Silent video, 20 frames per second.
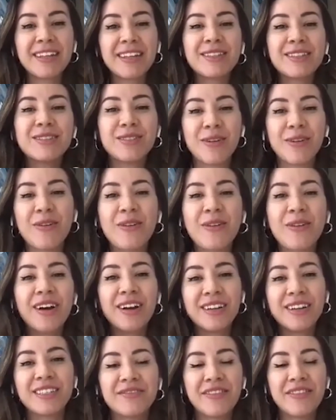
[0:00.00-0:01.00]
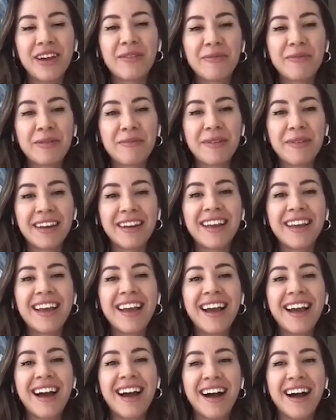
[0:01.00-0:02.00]
It's so hard to find women,
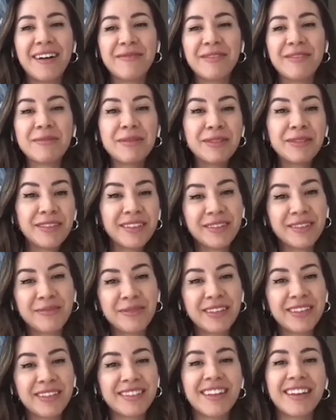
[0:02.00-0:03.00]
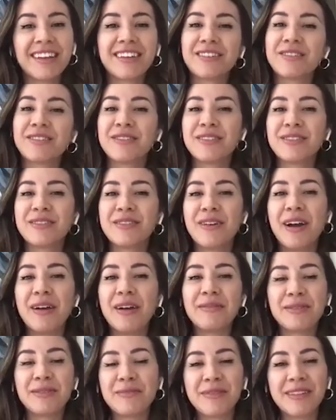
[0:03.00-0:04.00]
especially in the real estate industry. So I
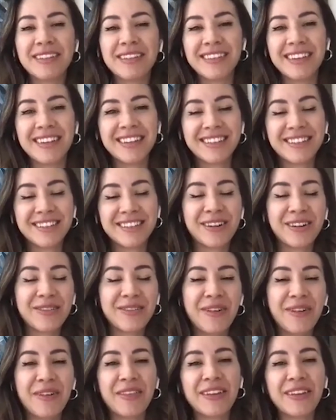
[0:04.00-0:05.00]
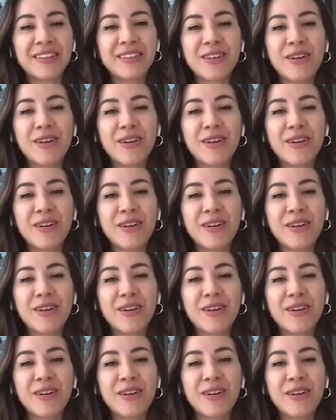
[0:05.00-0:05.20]
was super excited to talk about this.